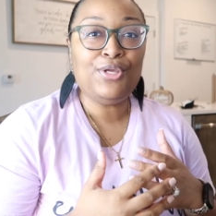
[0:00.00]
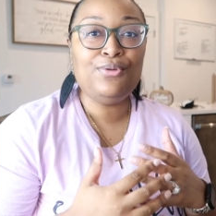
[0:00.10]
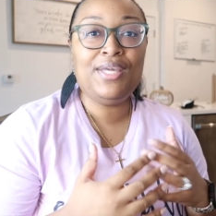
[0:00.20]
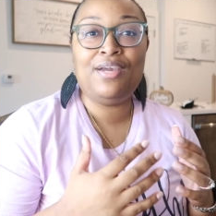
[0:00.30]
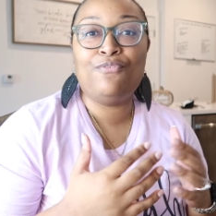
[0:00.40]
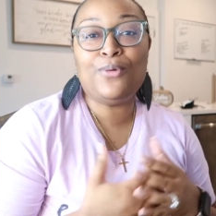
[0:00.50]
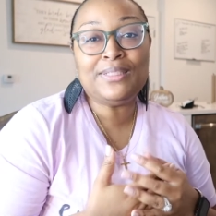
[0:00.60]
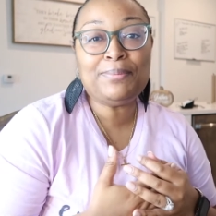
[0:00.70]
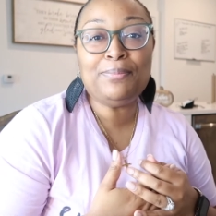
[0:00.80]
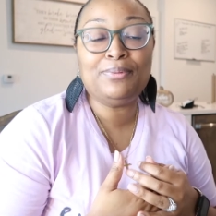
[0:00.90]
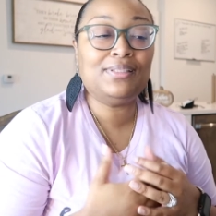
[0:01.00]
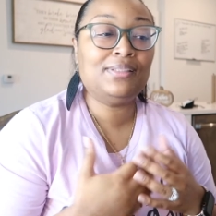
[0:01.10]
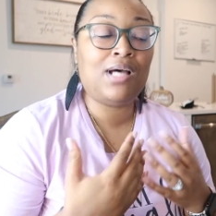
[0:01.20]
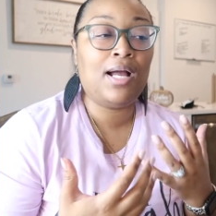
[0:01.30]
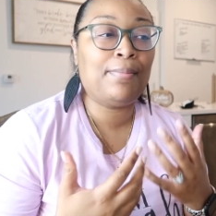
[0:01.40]
you can't force people to
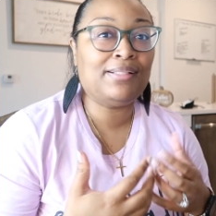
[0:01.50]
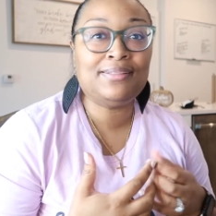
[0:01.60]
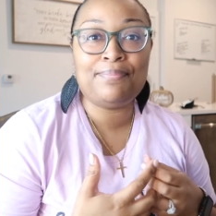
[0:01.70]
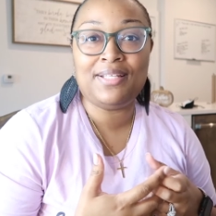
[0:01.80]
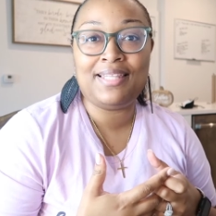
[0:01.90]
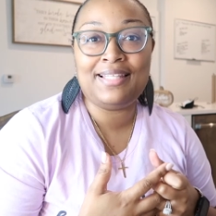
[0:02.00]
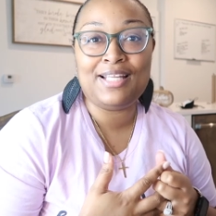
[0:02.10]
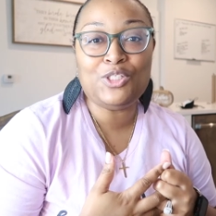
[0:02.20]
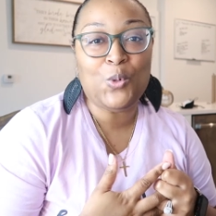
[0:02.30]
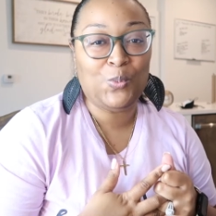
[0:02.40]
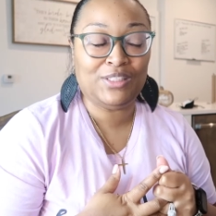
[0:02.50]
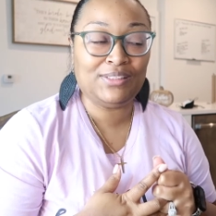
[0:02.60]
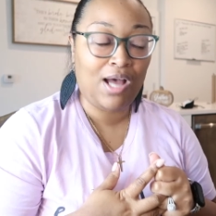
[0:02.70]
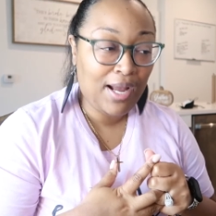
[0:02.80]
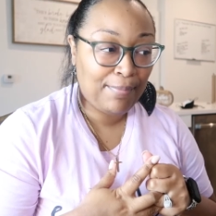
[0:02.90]
talk about something that they don't want
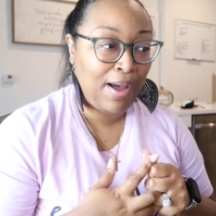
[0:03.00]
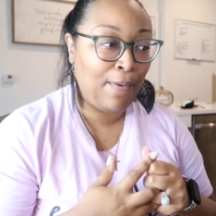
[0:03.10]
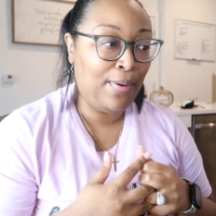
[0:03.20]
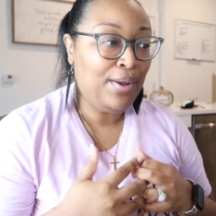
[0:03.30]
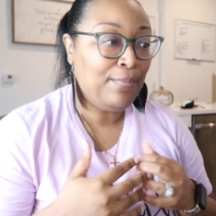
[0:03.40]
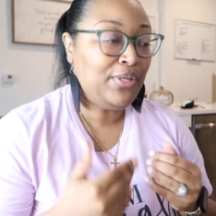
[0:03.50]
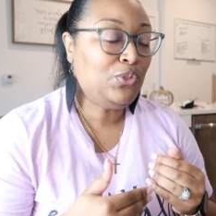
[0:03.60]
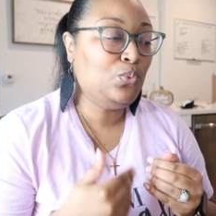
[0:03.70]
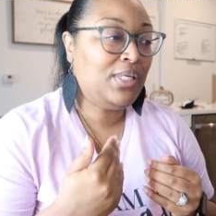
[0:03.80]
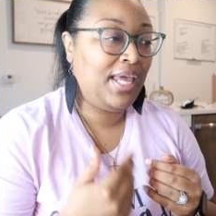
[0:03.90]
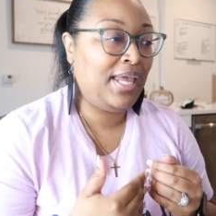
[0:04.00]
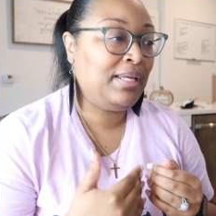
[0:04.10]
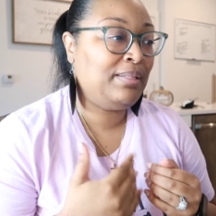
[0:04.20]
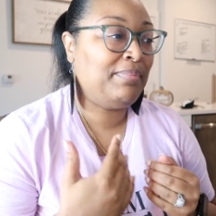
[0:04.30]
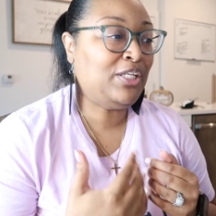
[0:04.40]
to talk about but you
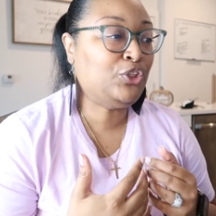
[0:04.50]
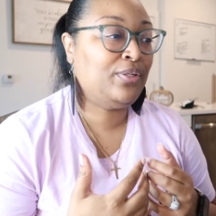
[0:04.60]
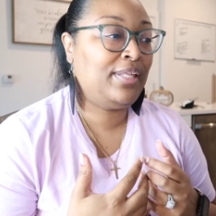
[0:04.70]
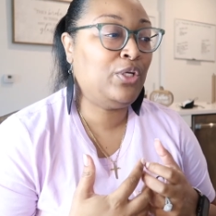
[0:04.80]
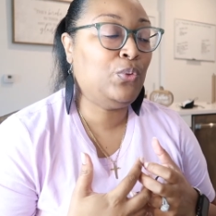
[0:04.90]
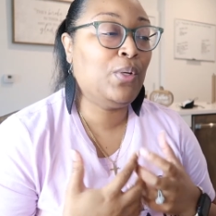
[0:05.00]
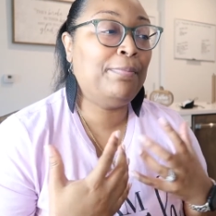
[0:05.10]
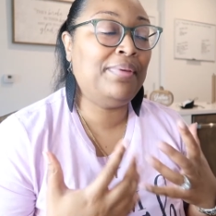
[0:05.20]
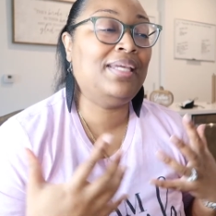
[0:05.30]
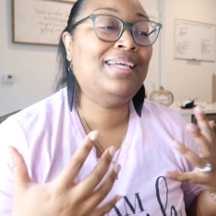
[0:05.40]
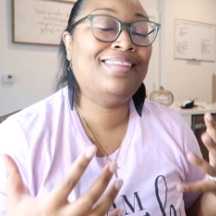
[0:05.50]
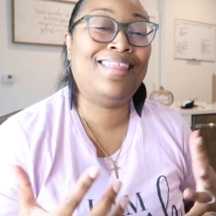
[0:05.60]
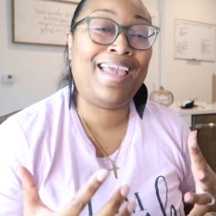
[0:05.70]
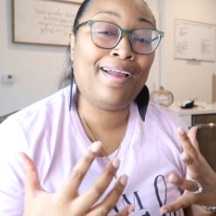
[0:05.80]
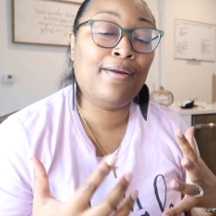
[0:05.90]
can make sure that you are being
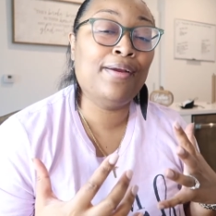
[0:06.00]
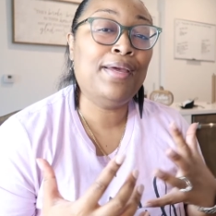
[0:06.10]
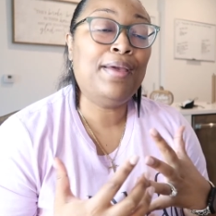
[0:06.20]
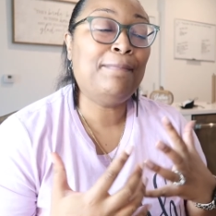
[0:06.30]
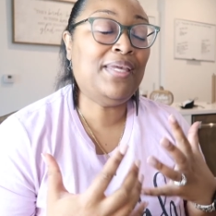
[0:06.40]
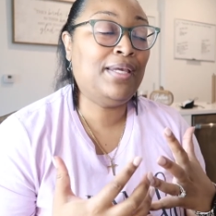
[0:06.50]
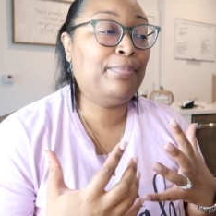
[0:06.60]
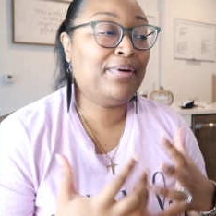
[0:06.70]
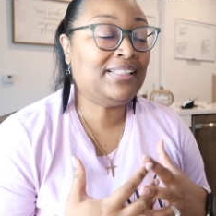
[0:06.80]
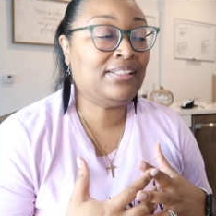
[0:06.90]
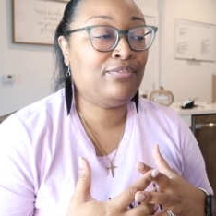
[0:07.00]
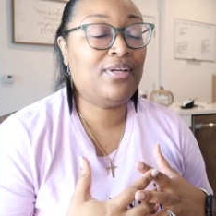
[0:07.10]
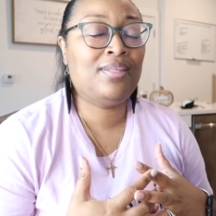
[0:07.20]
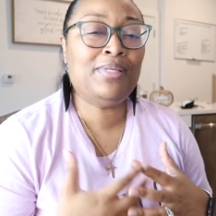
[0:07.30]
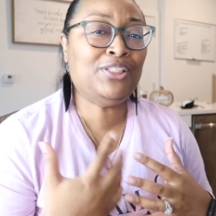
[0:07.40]
there being present
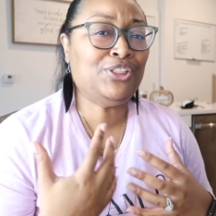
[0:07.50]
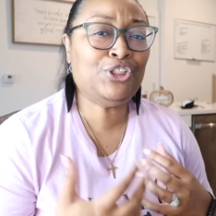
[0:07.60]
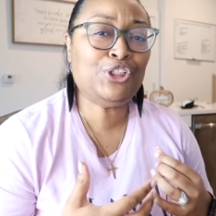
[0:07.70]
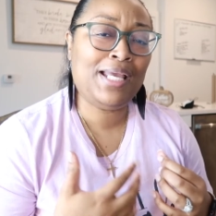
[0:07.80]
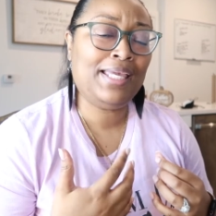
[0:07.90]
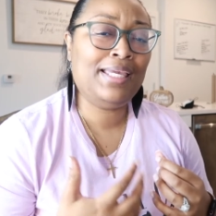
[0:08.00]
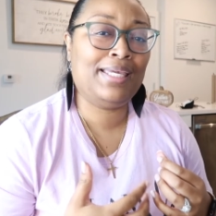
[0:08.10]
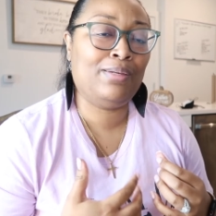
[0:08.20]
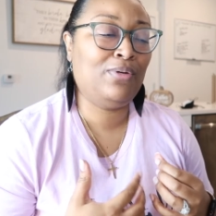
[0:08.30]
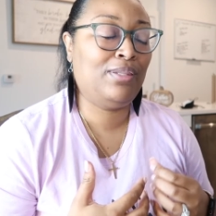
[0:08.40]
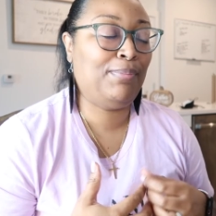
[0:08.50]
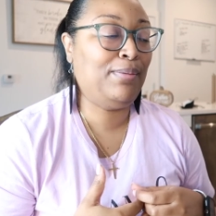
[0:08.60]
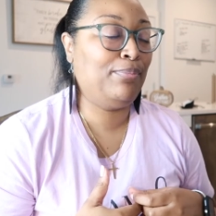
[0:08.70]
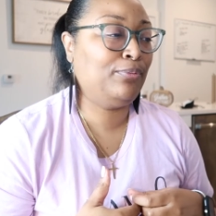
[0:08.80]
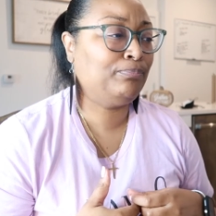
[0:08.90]
for them and just checking in with
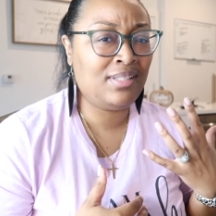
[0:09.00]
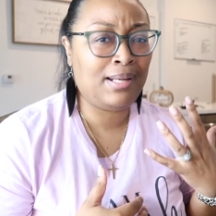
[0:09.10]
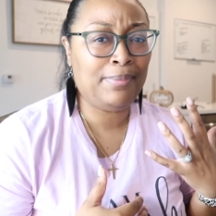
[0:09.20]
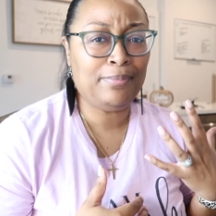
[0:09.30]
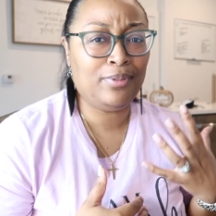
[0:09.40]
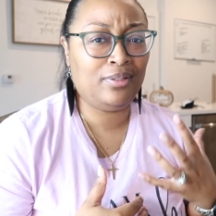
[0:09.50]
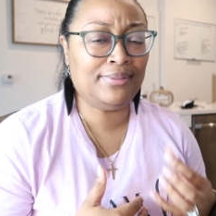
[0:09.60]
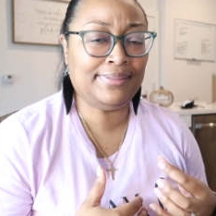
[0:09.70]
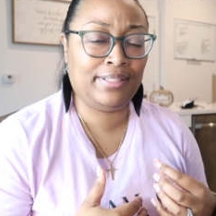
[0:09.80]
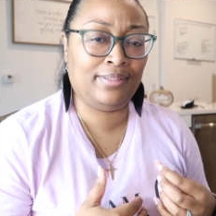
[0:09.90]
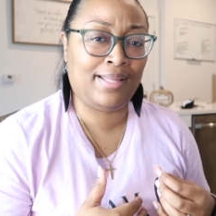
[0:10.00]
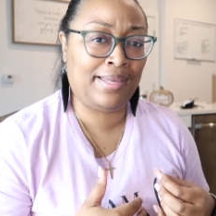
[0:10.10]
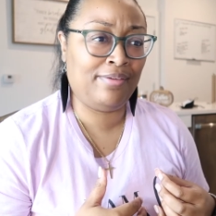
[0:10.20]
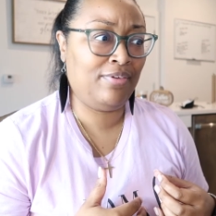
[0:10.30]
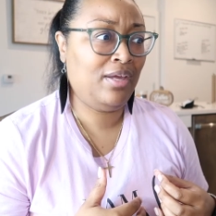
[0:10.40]
people a lot of people are losing their
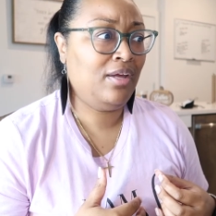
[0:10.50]
life